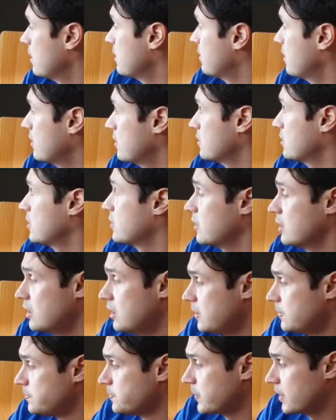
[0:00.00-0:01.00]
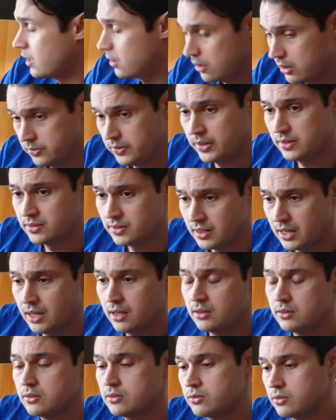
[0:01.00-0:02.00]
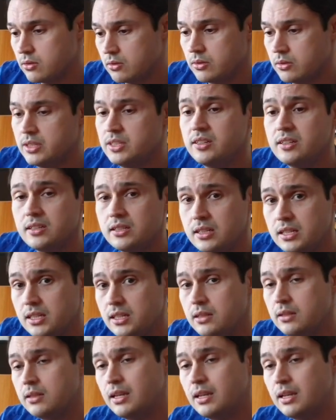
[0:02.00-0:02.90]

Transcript: etc. etc. All of this sounds originally